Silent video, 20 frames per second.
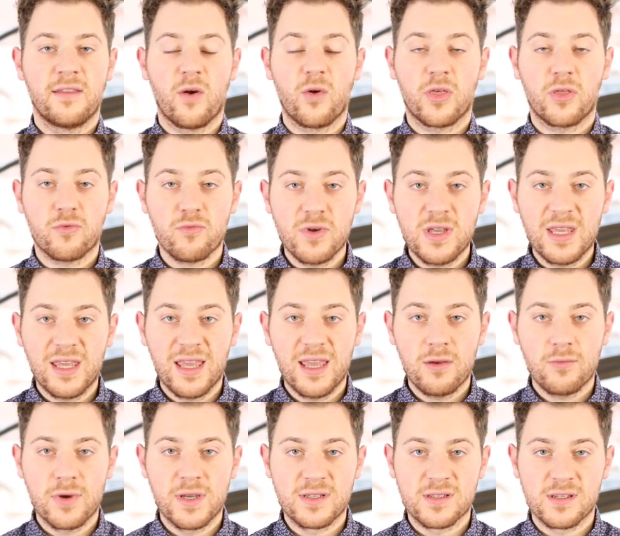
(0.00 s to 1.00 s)
There are three
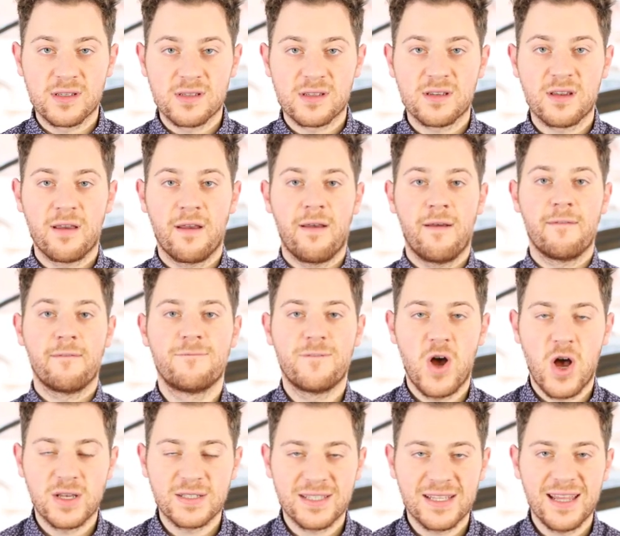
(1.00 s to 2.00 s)
key reasons.
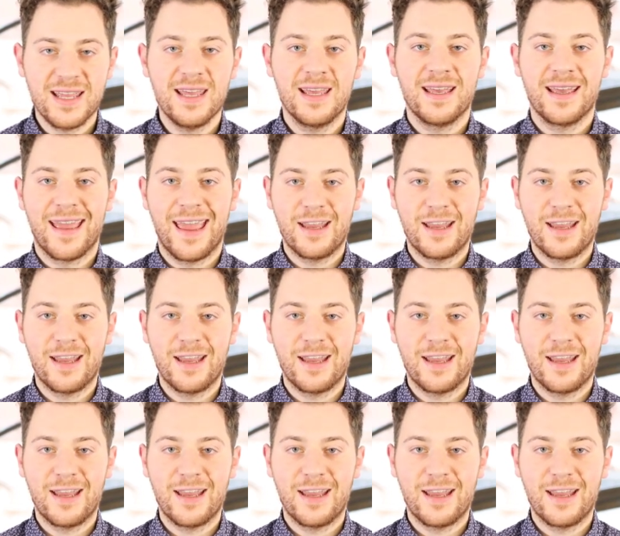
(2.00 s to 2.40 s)
Firstly,